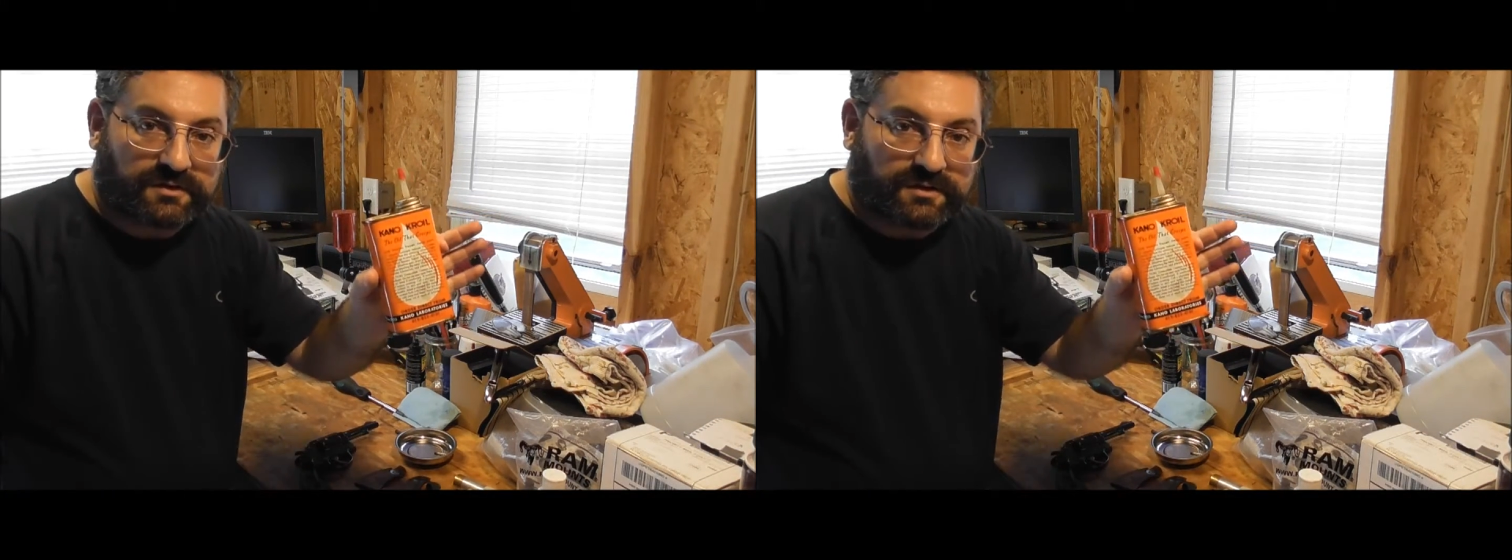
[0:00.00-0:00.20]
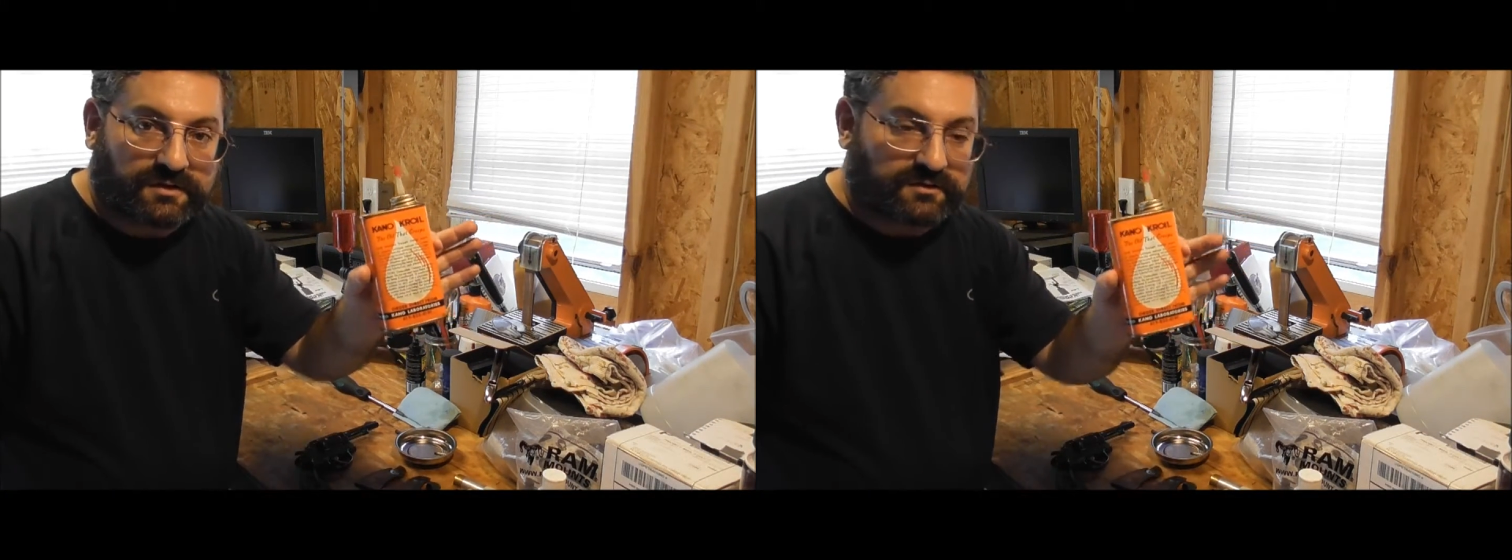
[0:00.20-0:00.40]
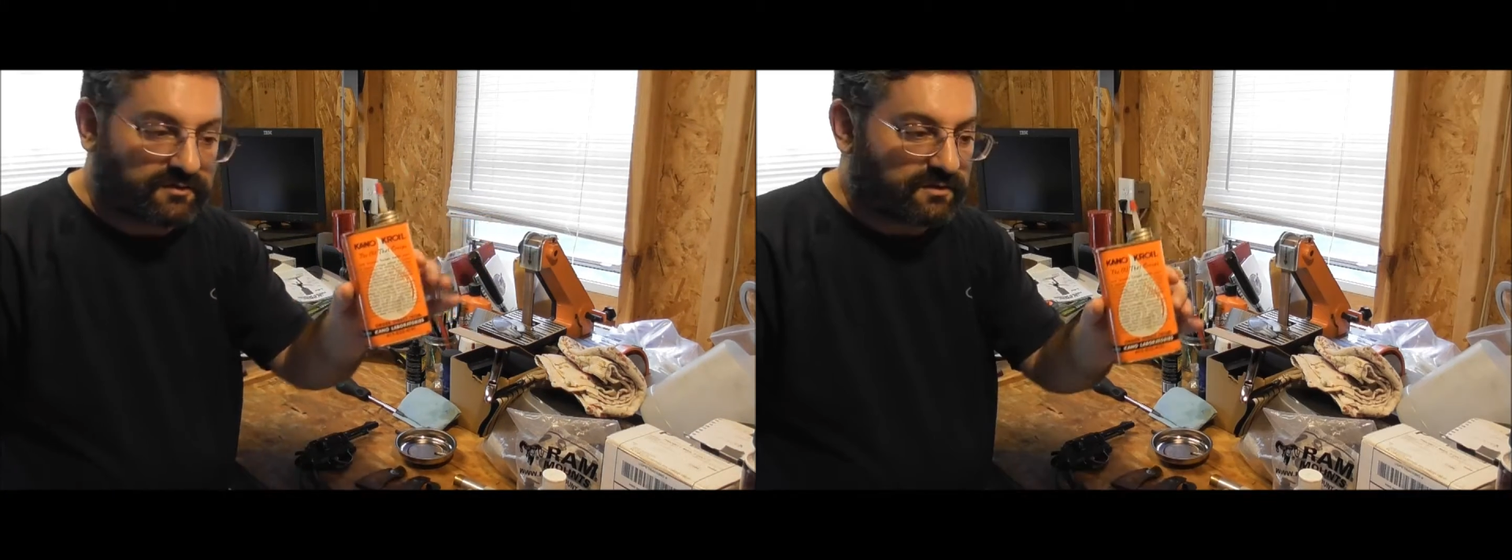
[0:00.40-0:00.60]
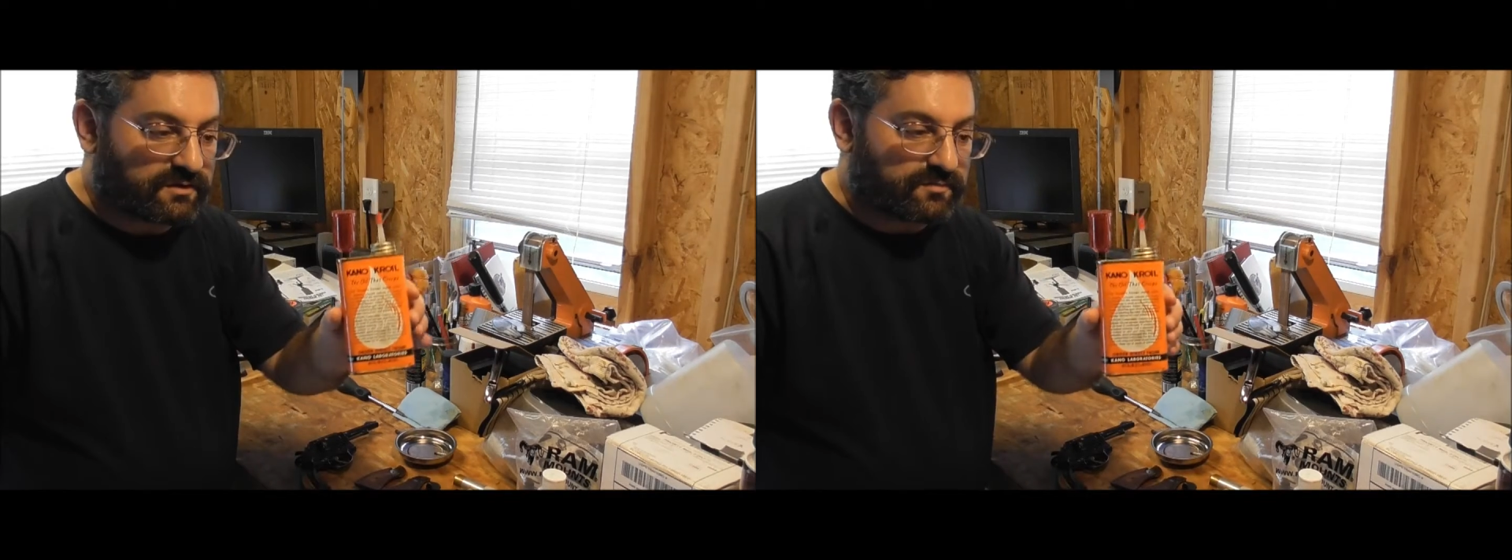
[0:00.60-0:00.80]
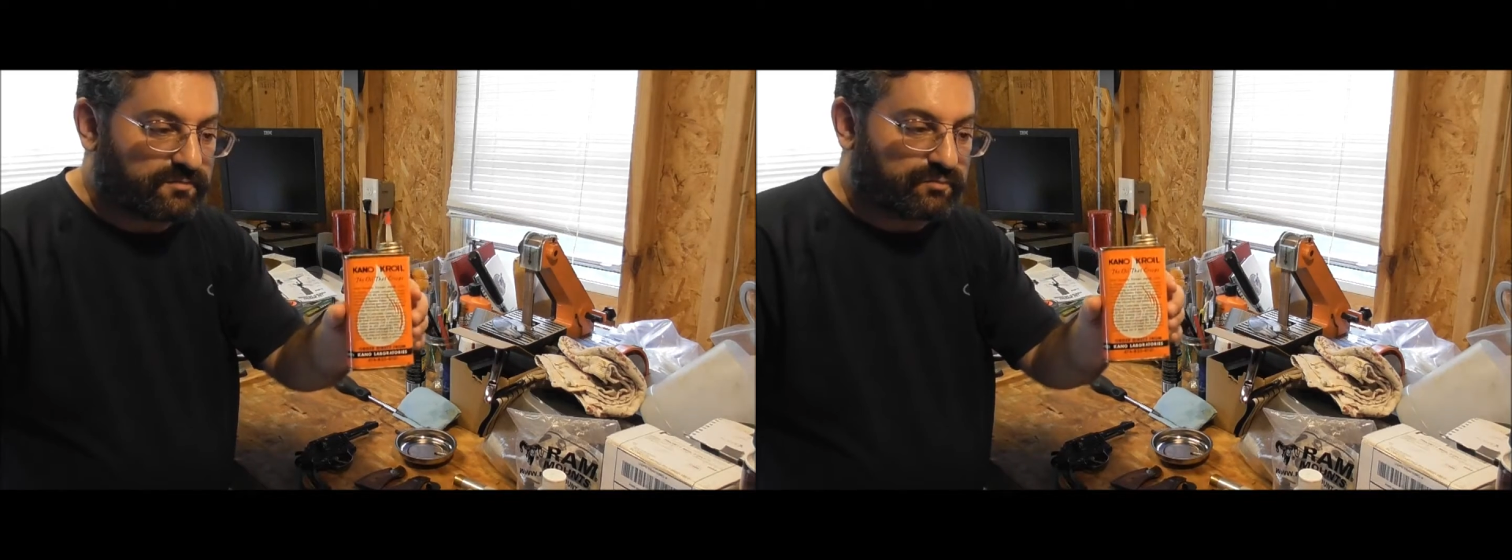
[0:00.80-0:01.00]
It's
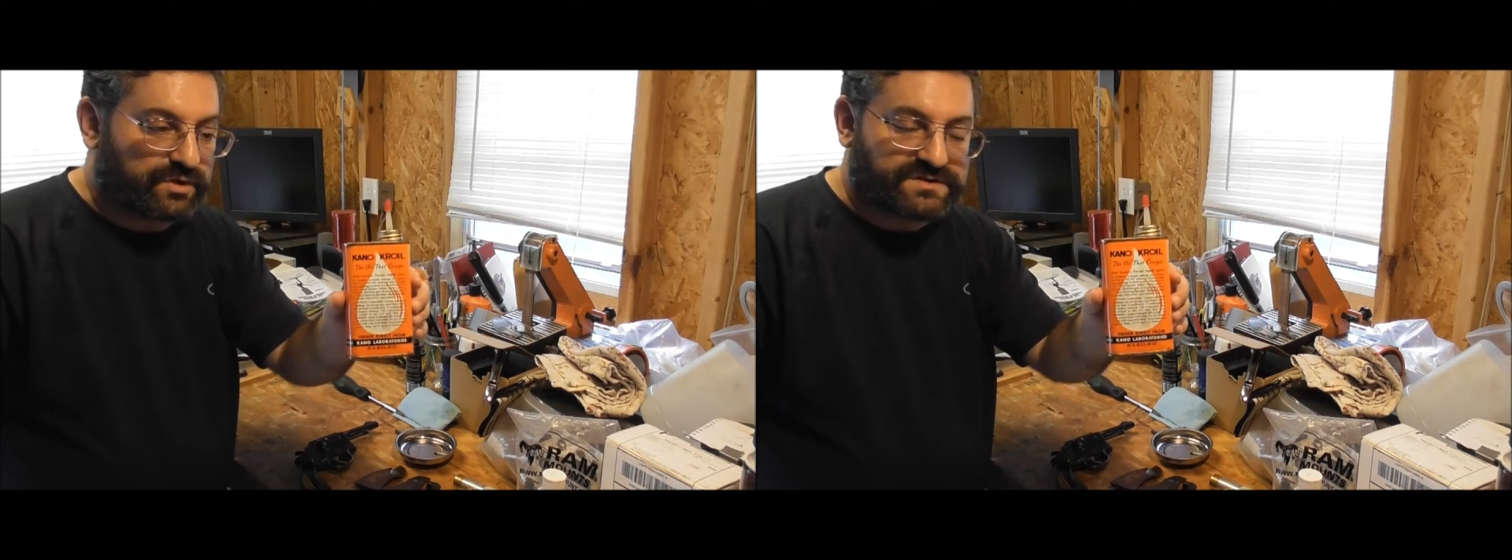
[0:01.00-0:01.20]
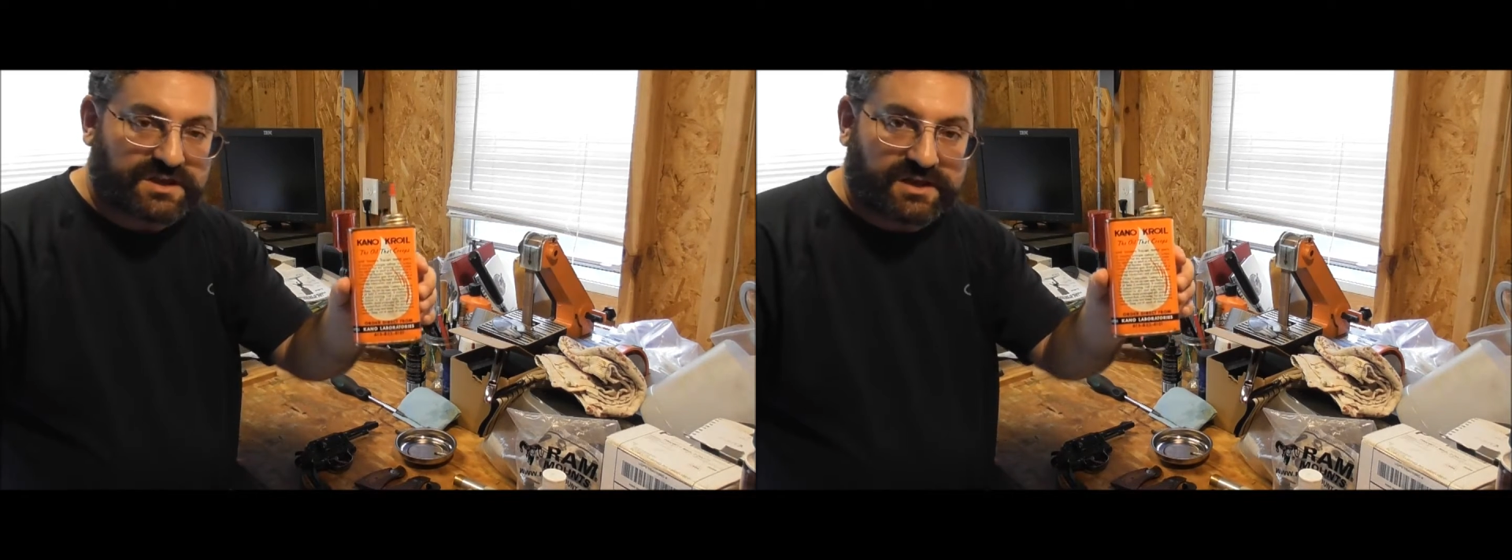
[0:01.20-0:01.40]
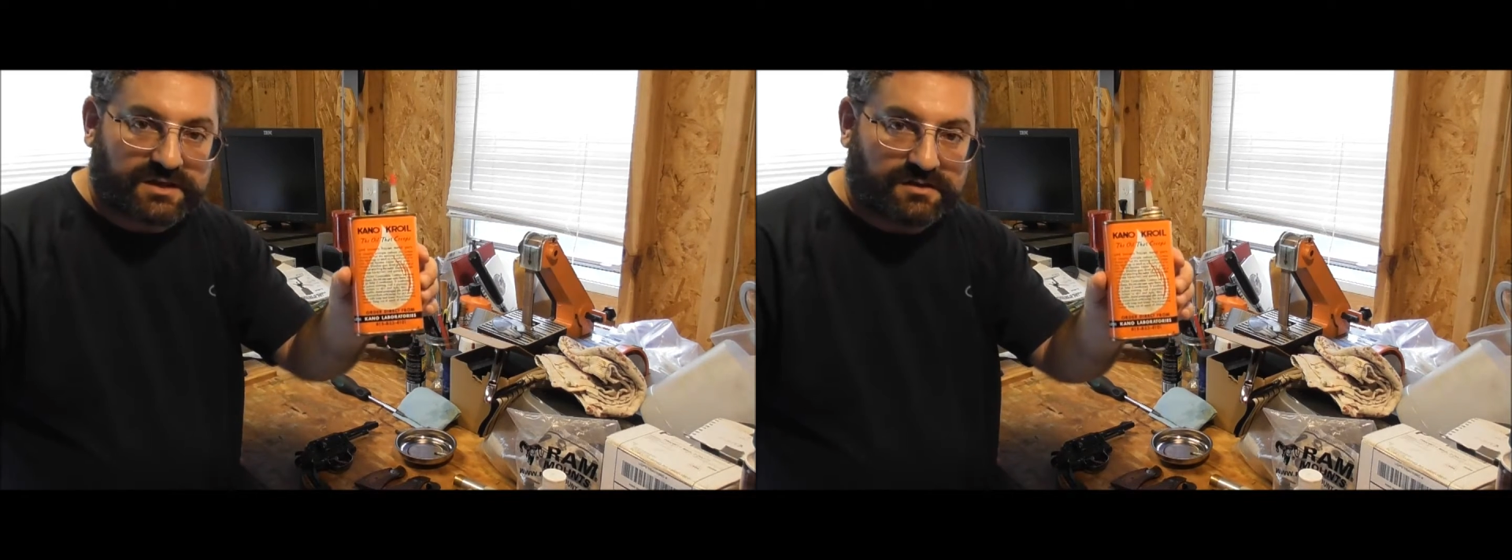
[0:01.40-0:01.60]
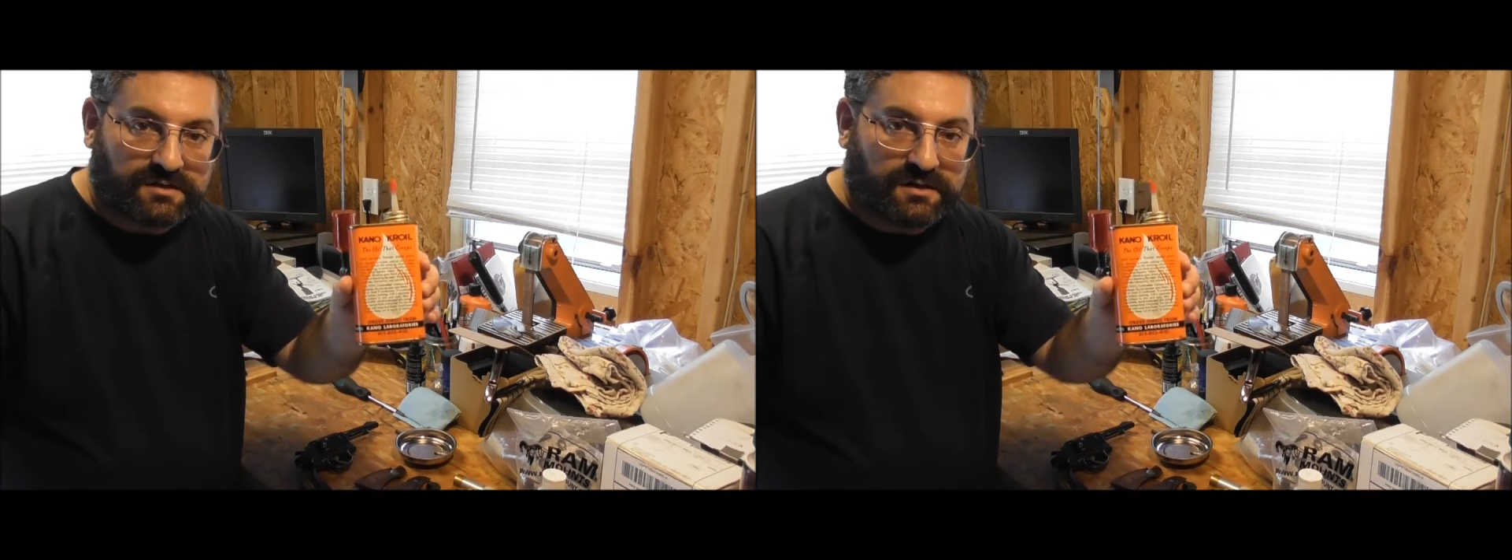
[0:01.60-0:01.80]
pretty stinky,